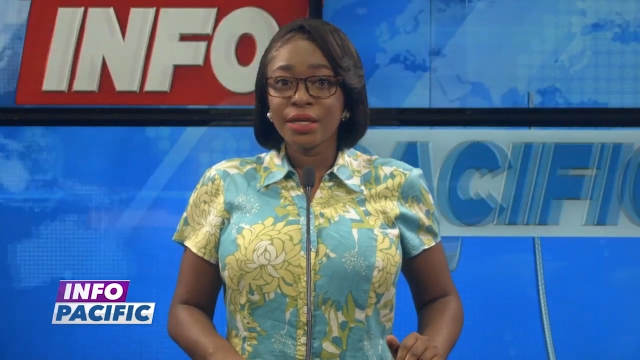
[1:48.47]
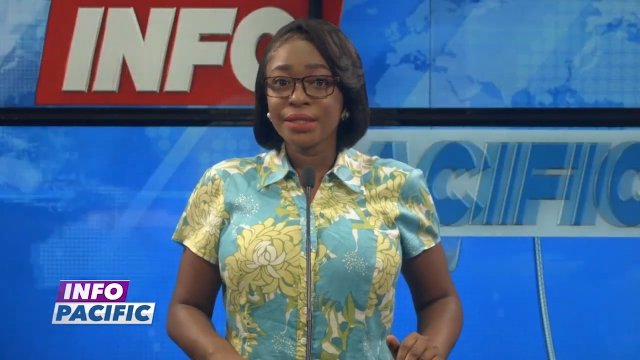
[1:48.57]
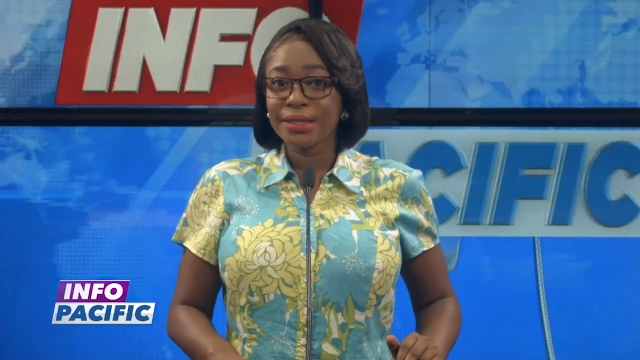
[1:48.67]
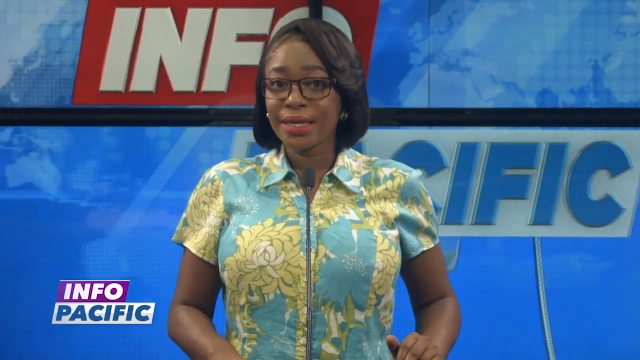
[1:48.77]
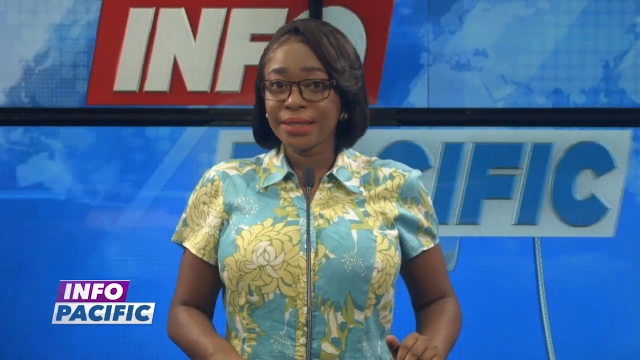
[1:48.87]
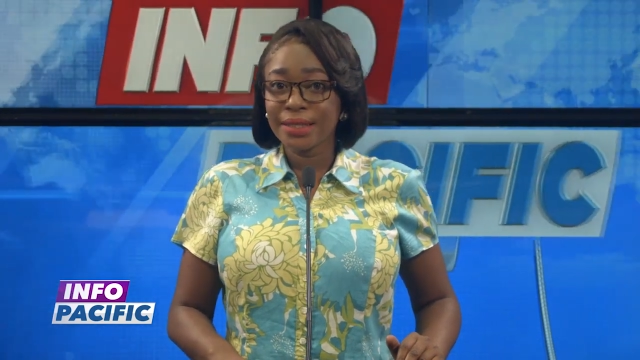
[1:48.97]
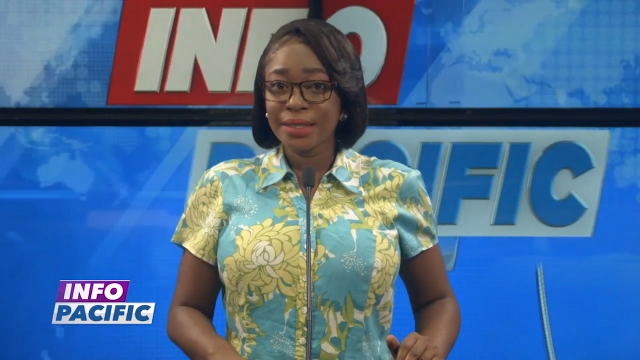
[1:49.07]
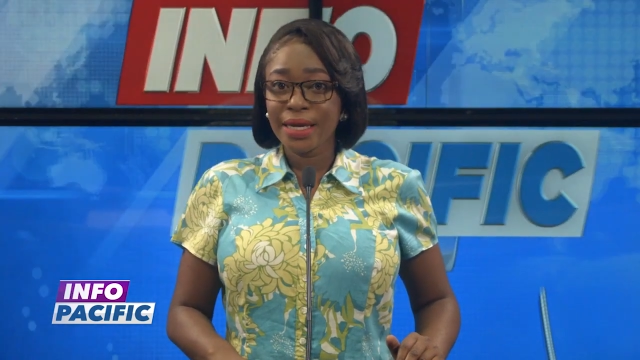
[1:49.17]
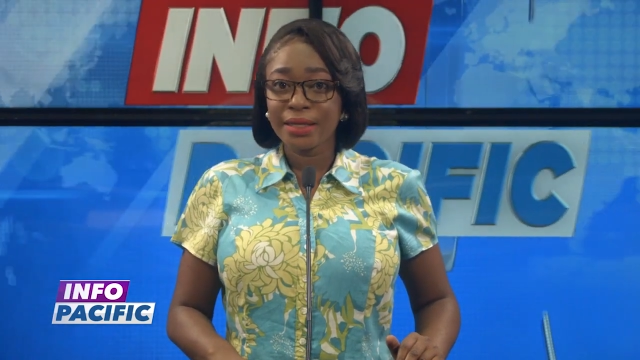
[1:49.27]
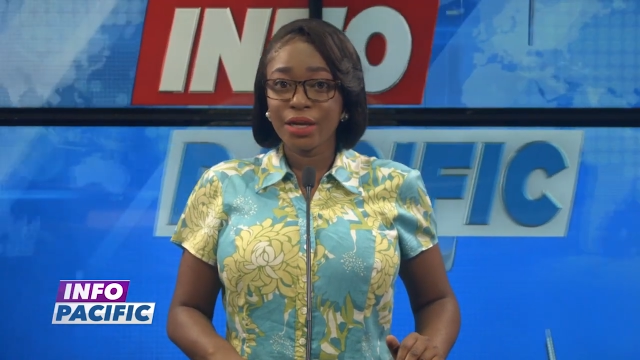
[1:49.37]
to
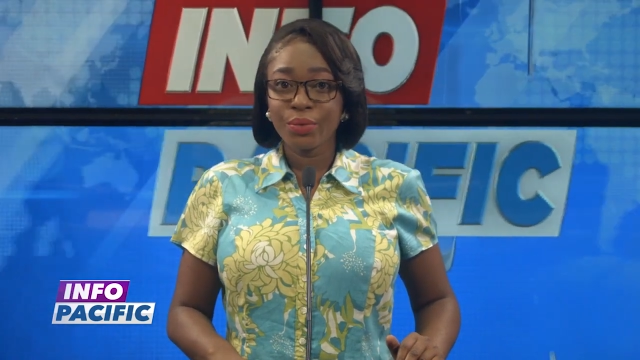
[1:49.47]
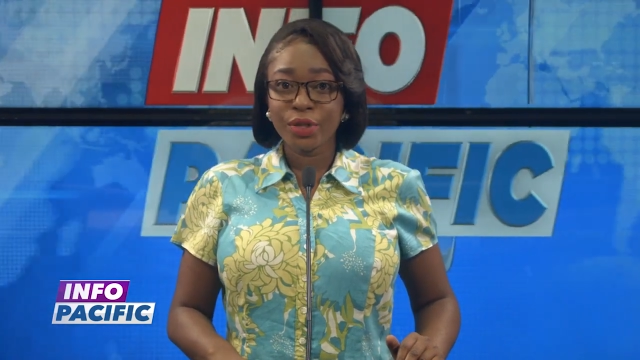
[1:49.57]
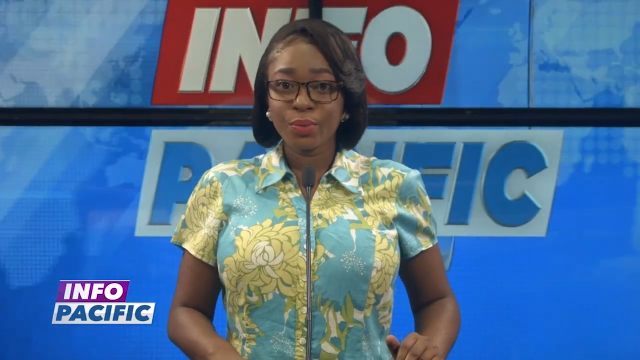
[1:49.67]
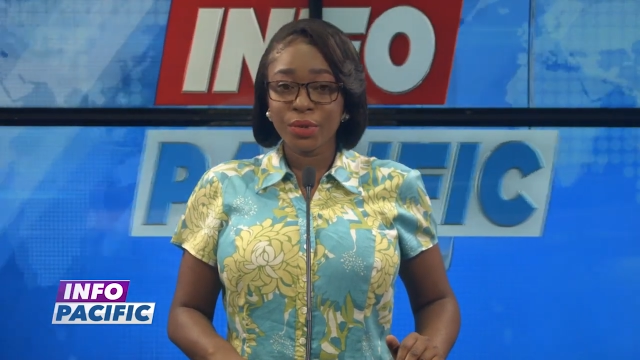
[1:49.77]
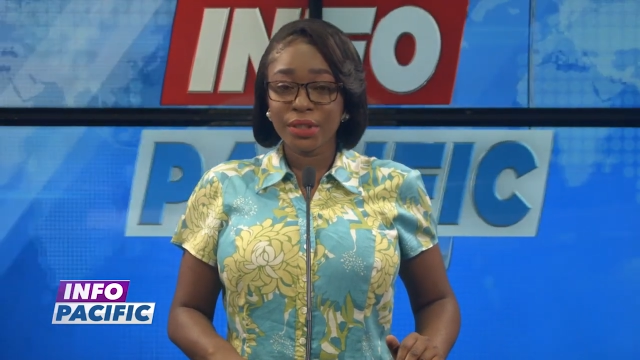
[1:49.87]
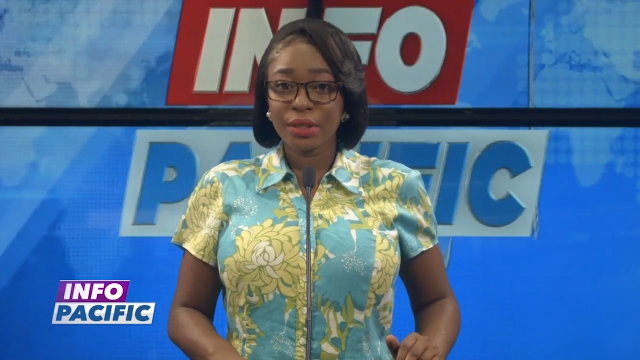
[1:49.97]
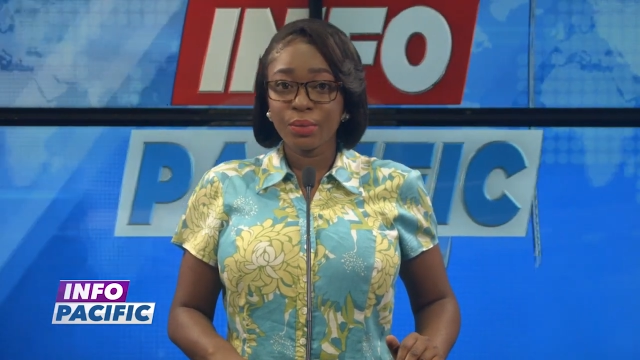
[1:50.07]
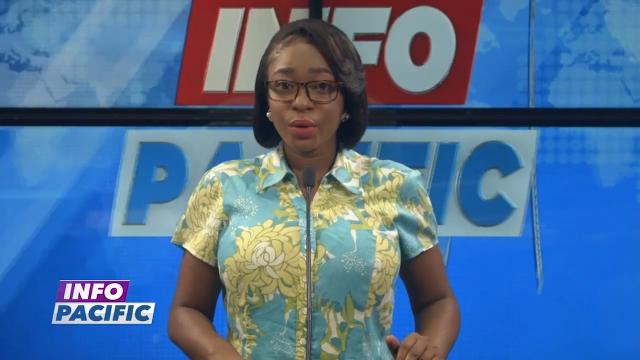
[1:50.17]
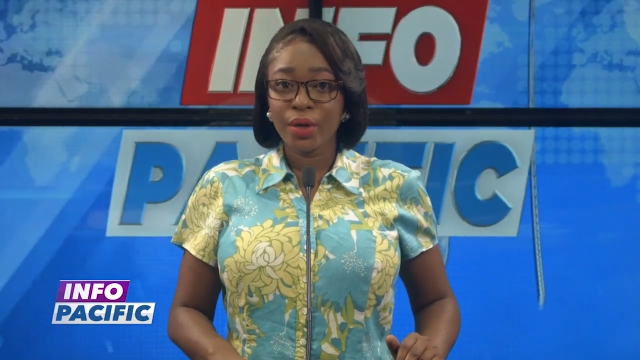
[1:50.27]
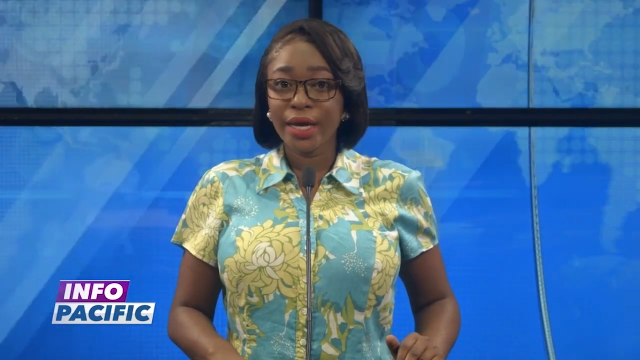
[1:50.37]
designate
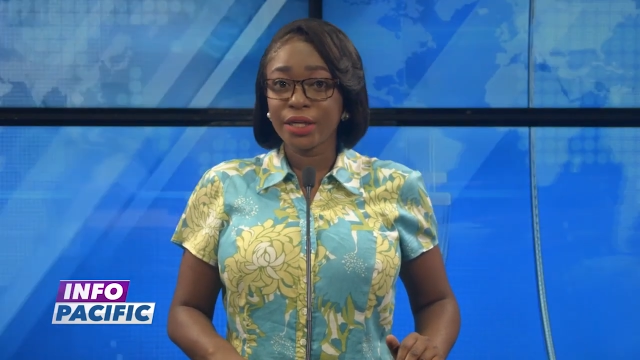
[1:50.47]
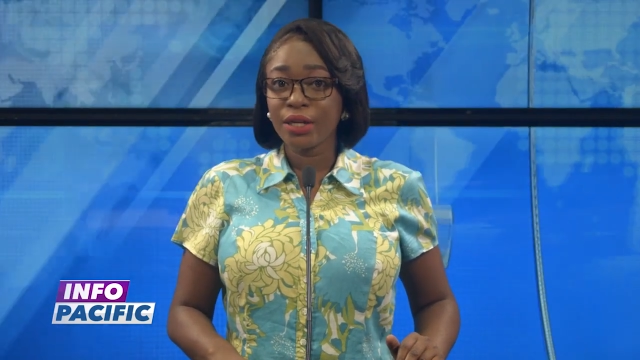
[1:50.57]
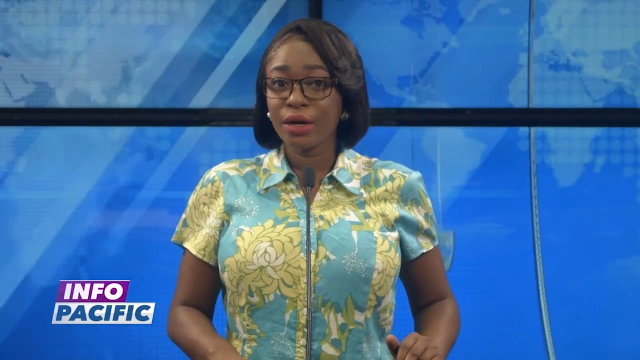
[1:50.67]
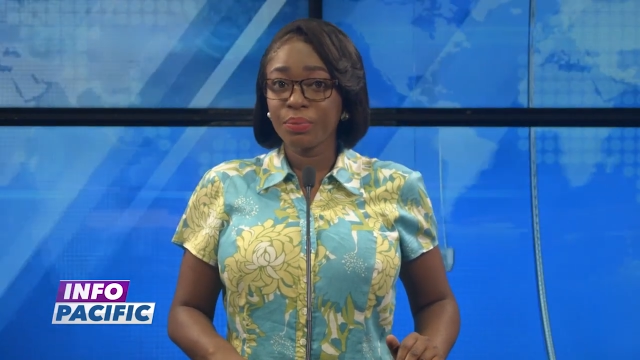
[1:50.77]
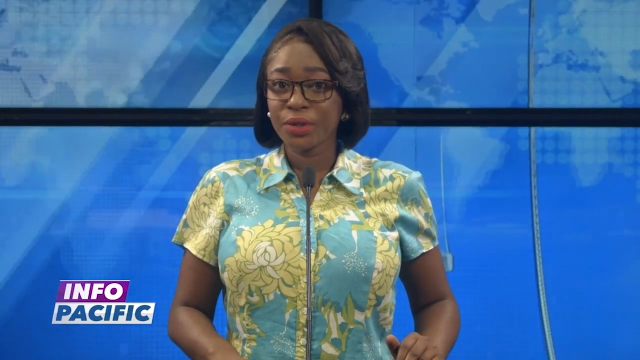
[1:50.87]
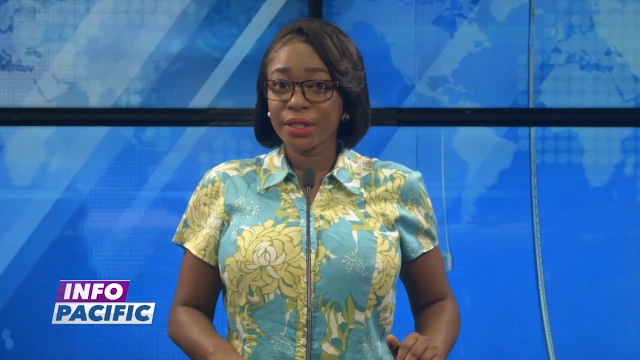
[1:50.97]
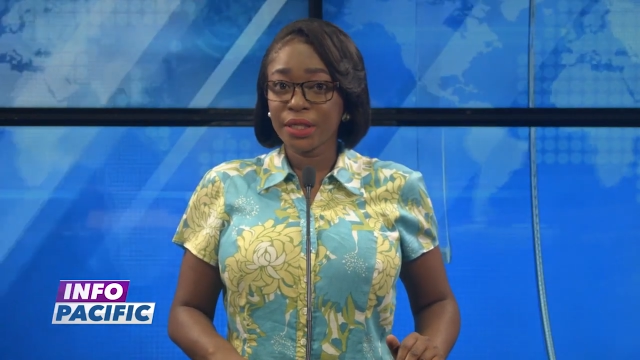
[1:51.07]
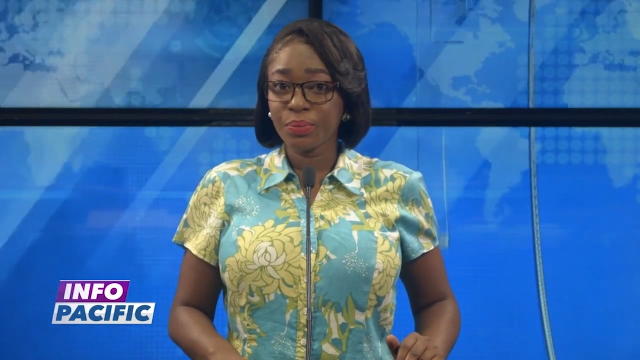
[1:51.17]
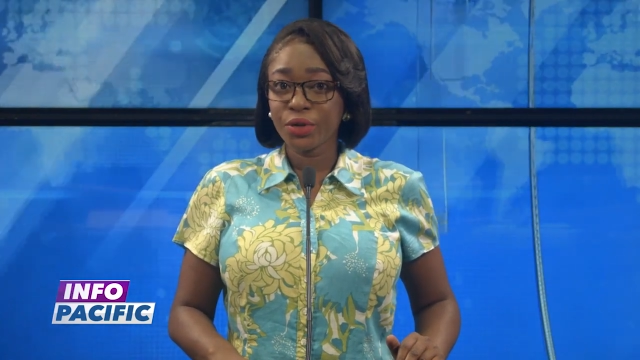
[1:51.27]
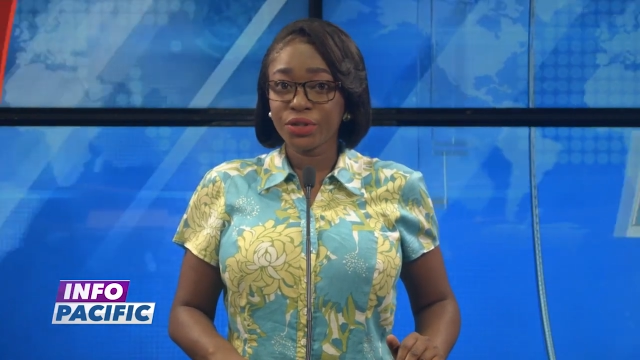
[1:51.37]
responsible and
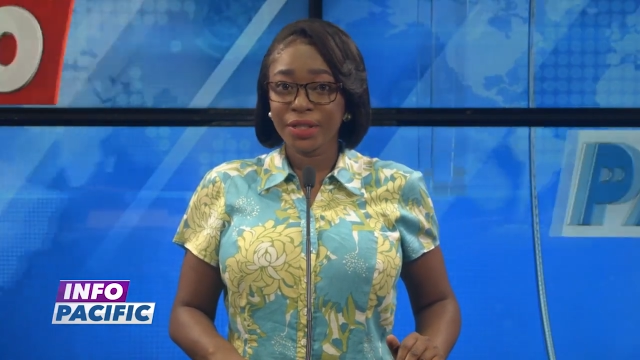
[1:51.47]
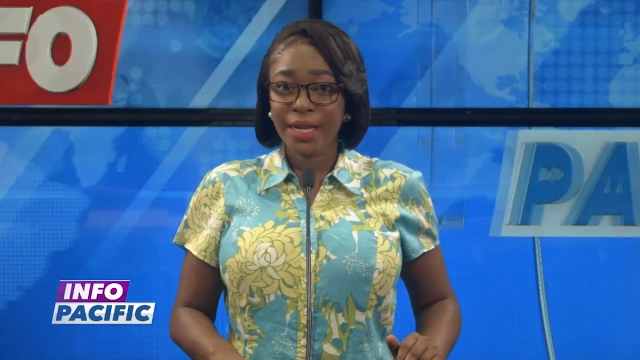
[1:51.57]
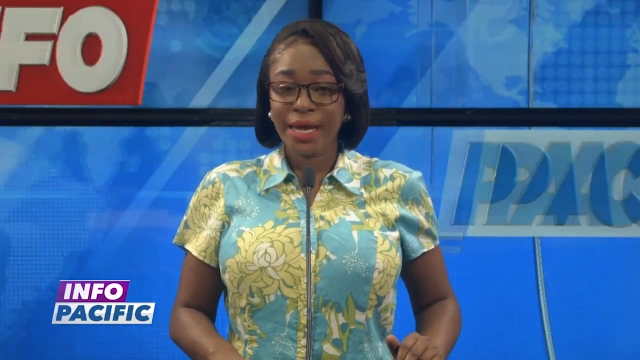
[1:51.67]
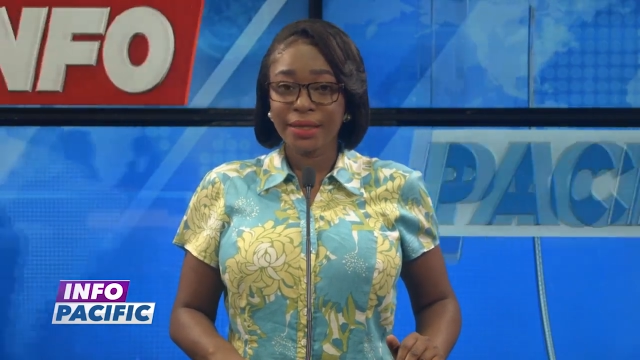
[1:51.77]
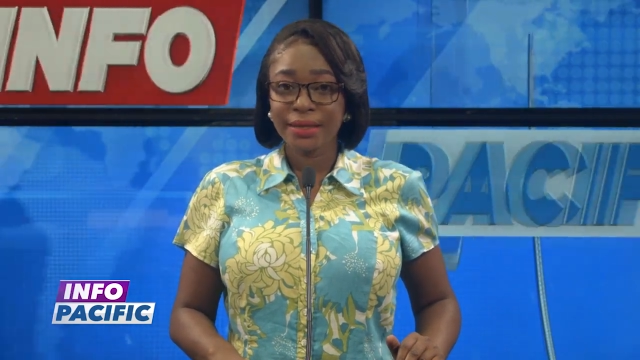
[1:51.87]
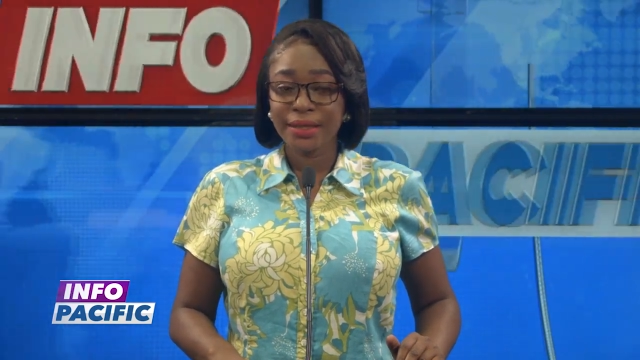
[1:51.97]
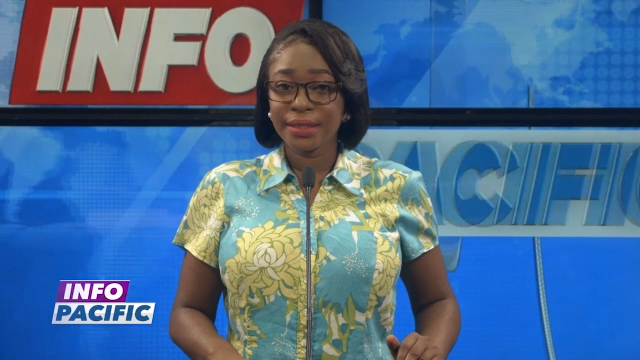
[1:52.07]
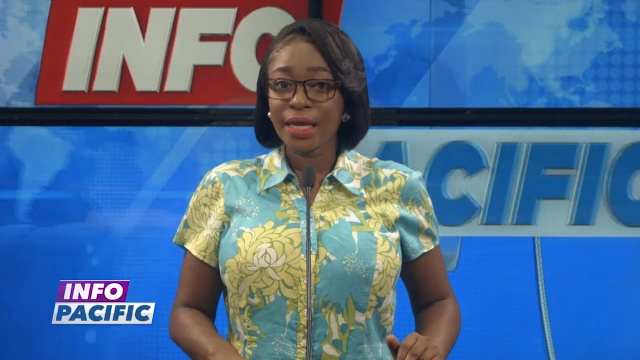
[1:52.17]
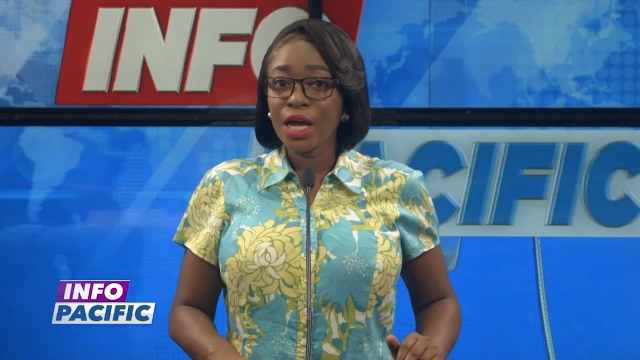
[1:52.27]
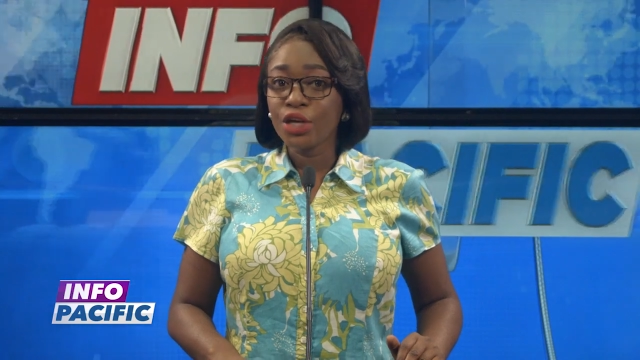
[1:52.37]
competent personalities